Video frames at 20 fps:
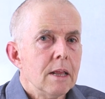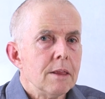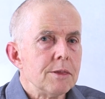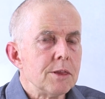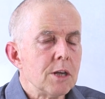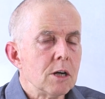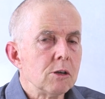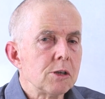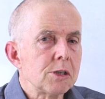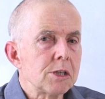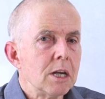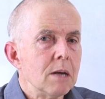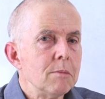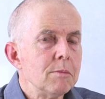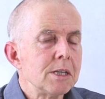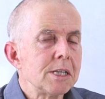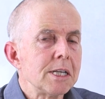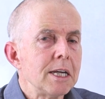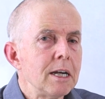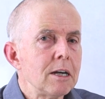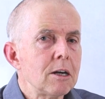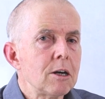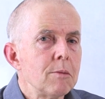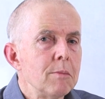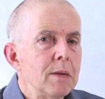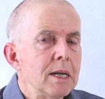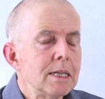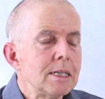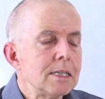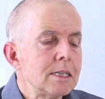Those numbers
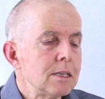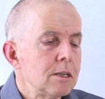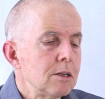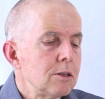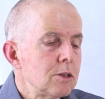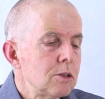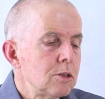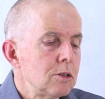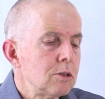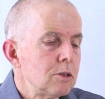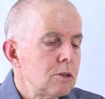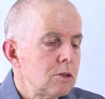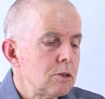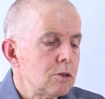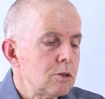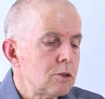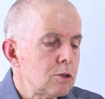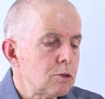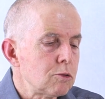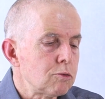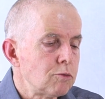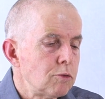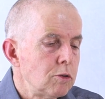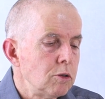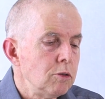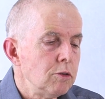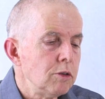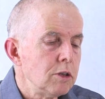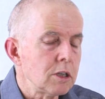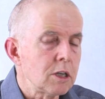increment
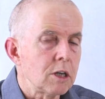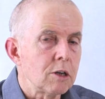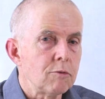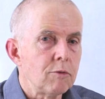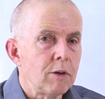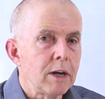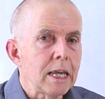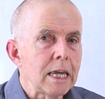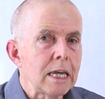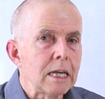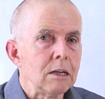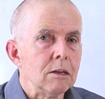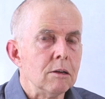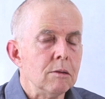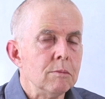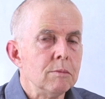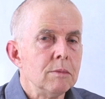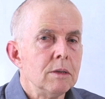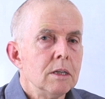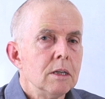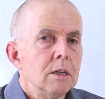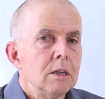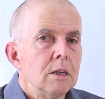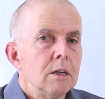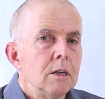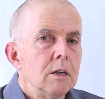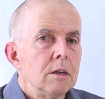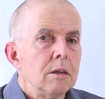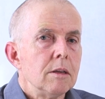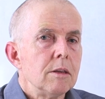through the curriculum,
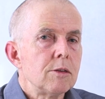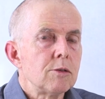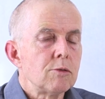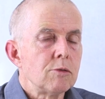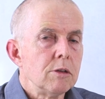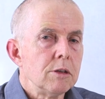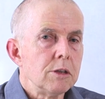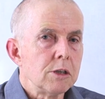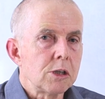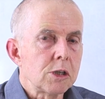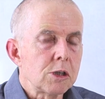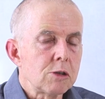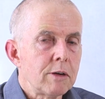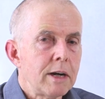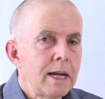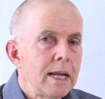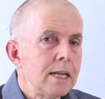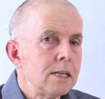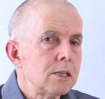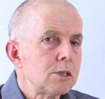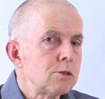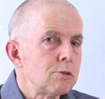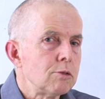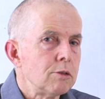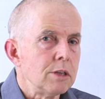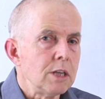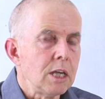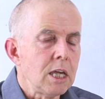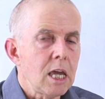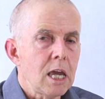through the strands,
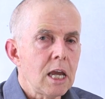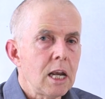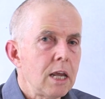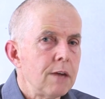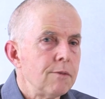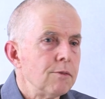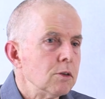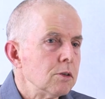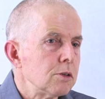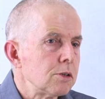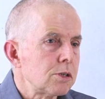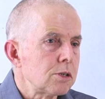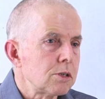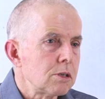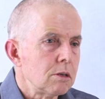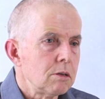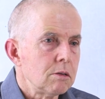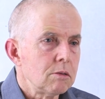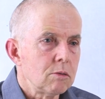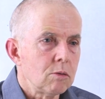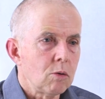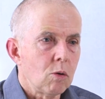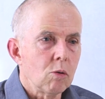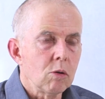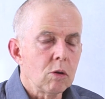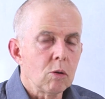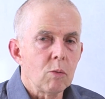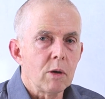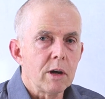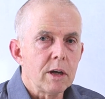through the year levels,
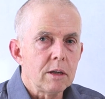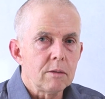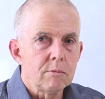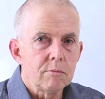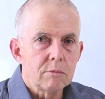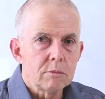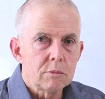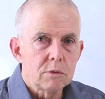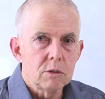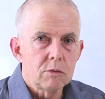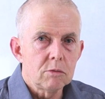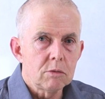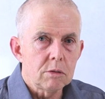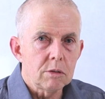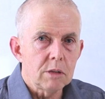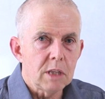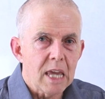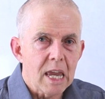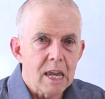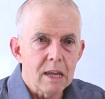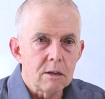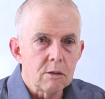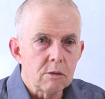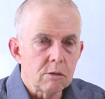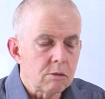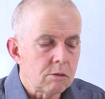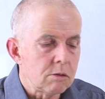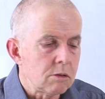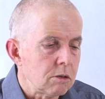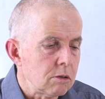all the way to the end,
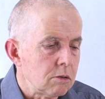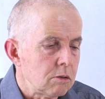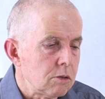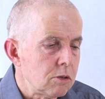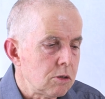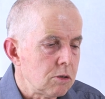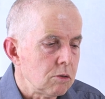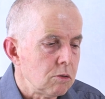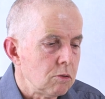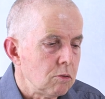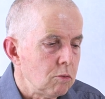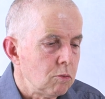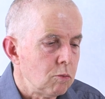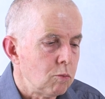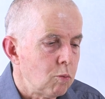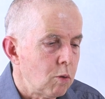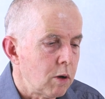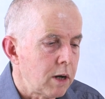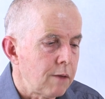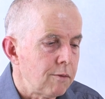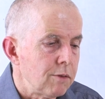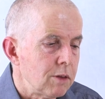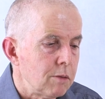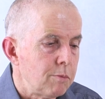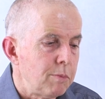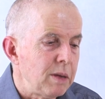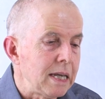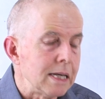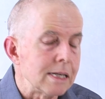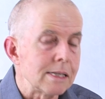to whatever the
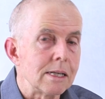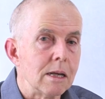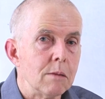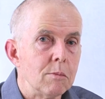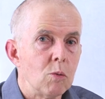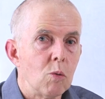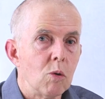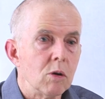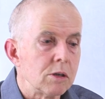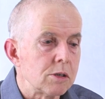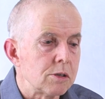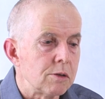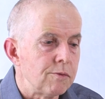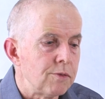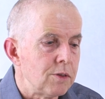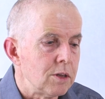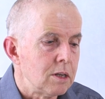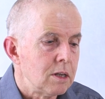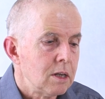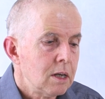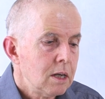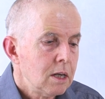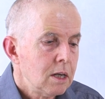biggest number was of the